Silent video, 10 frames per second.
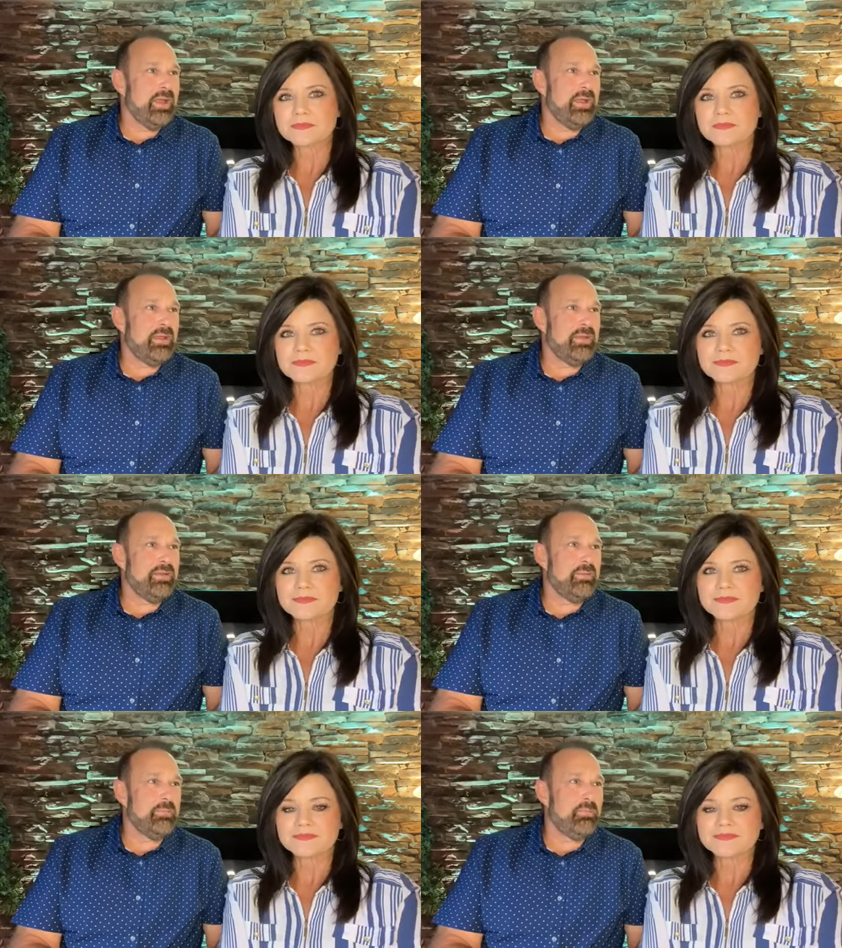
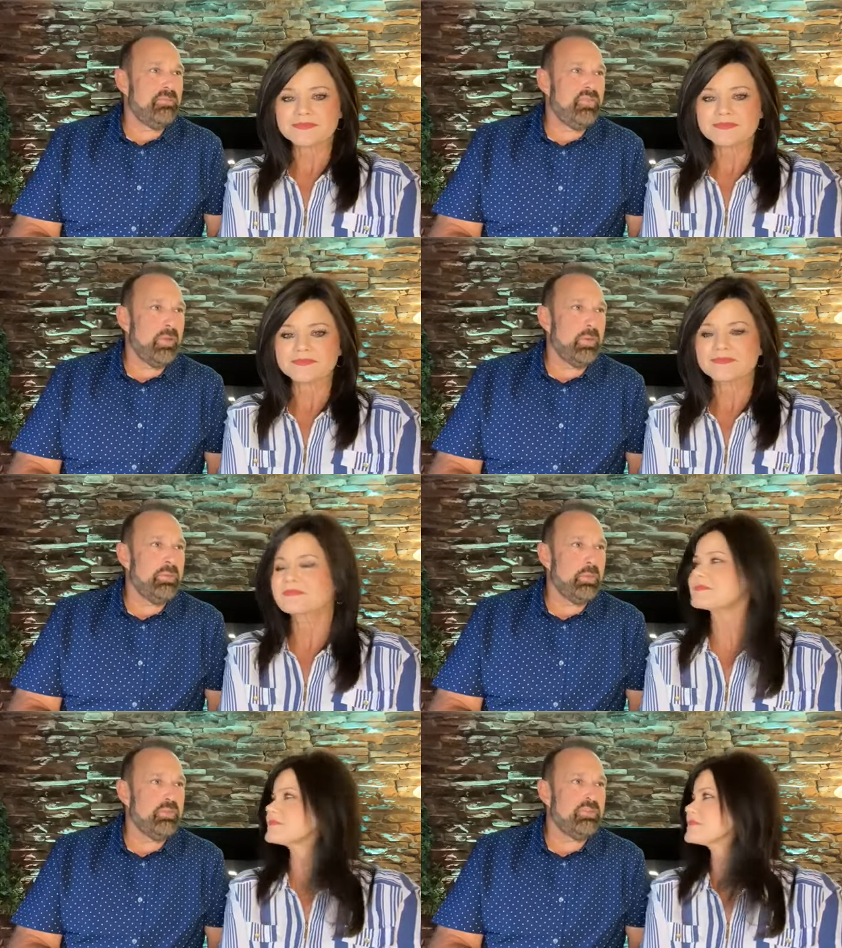Speaker 1: uh,
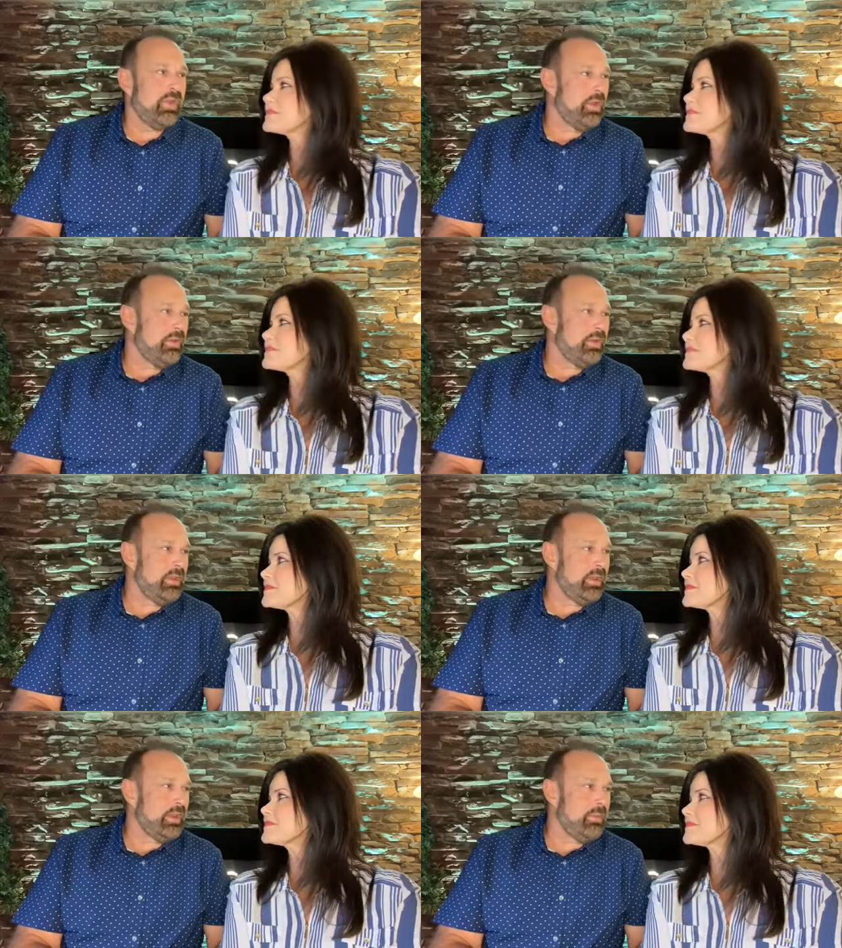film that was
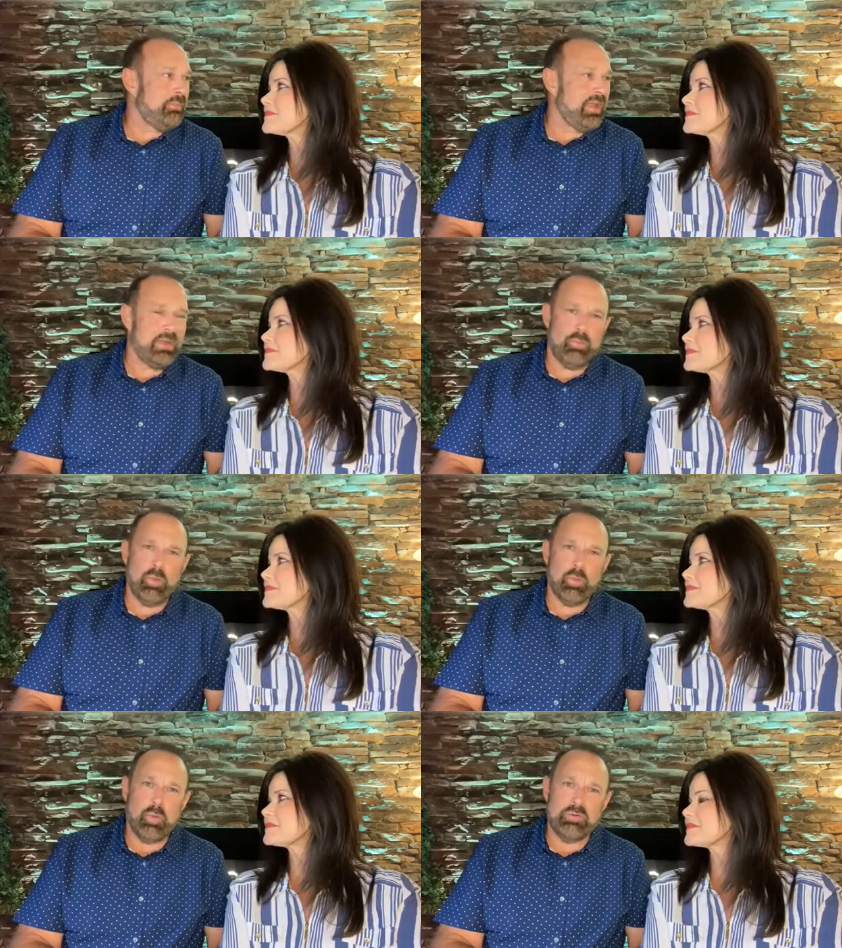done in a
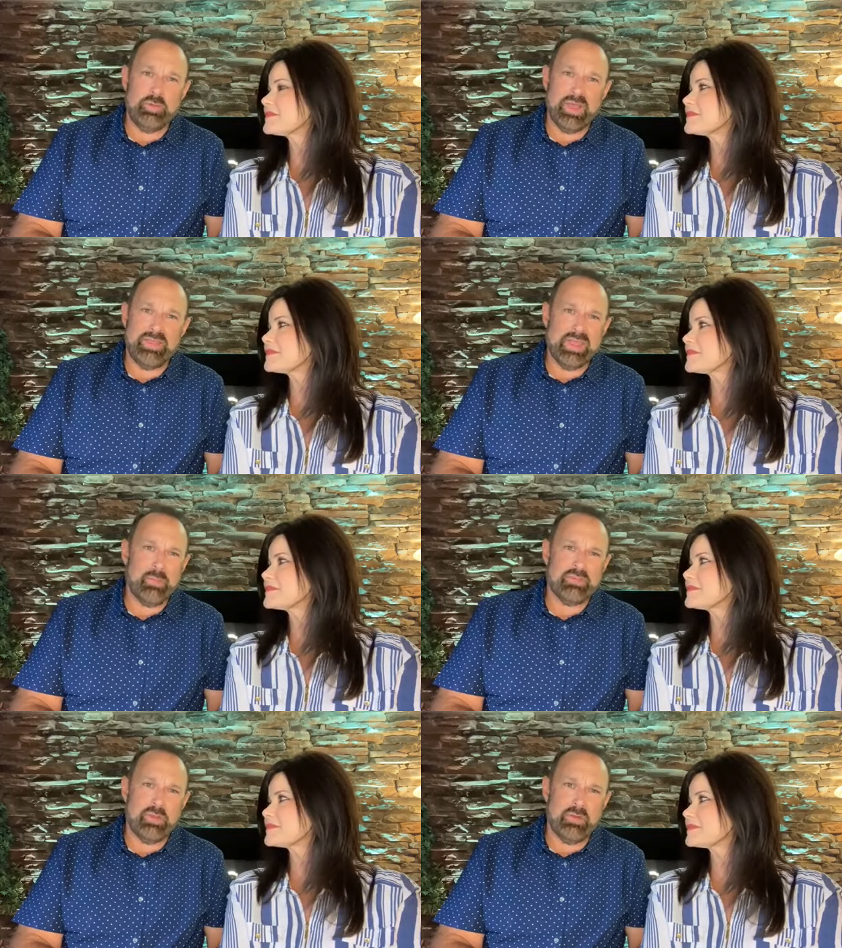battle in World War II.
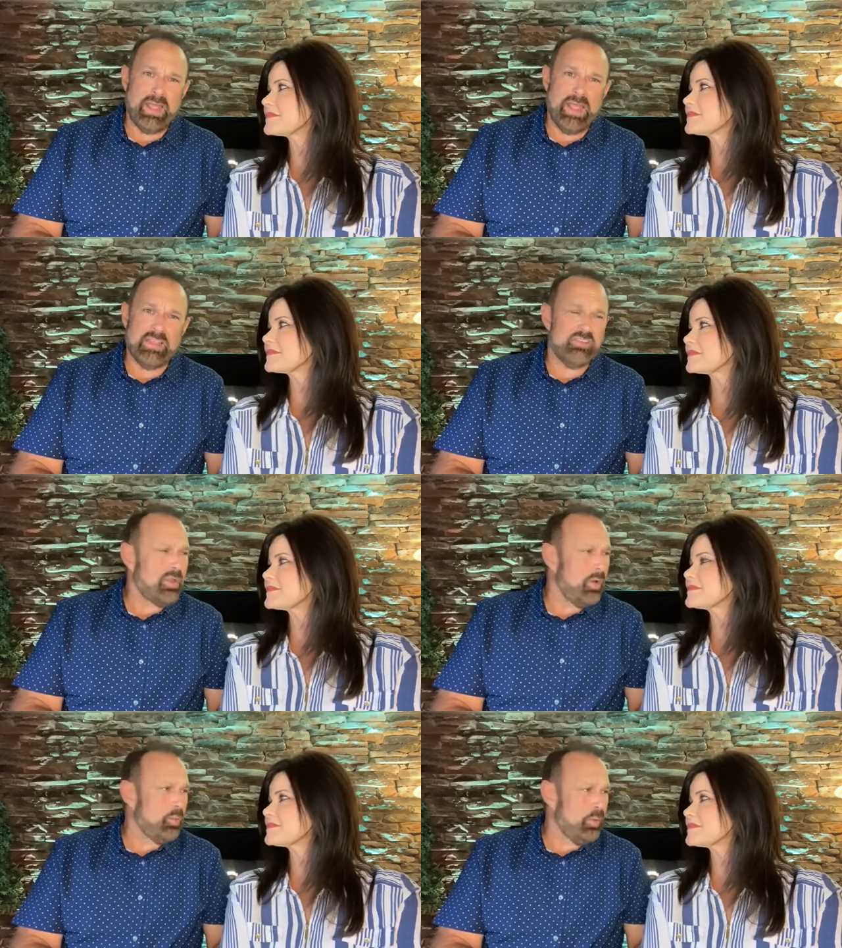I think it was called
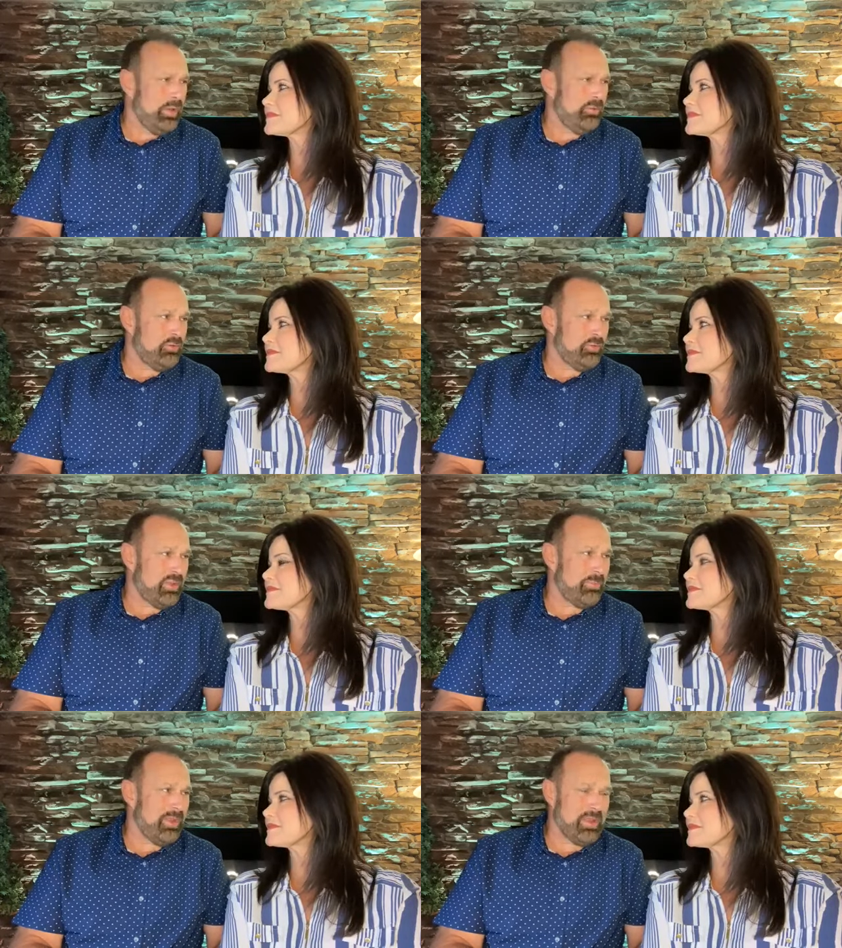Hacksaw
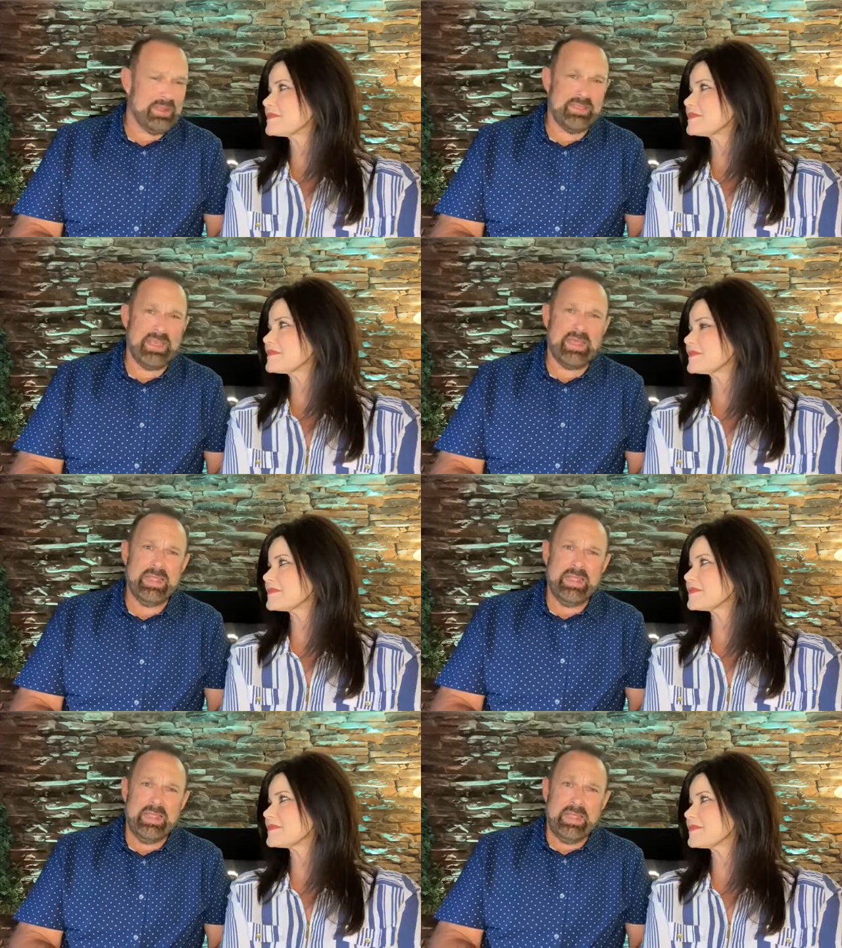Ridge or something like
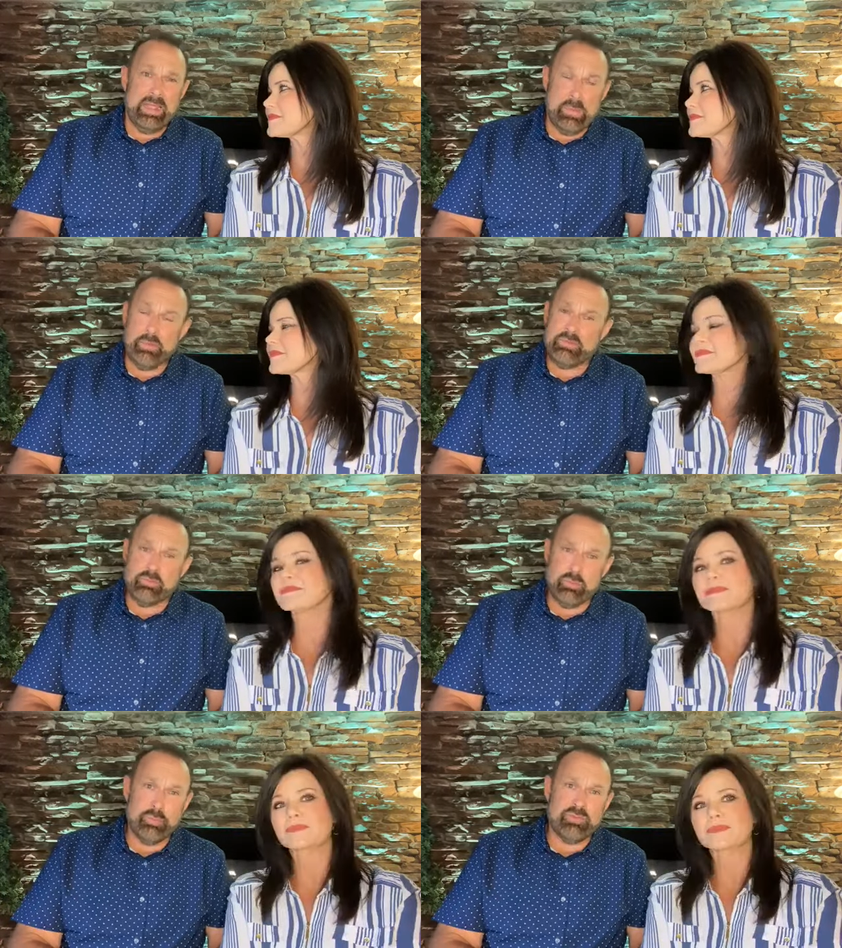that. And it was a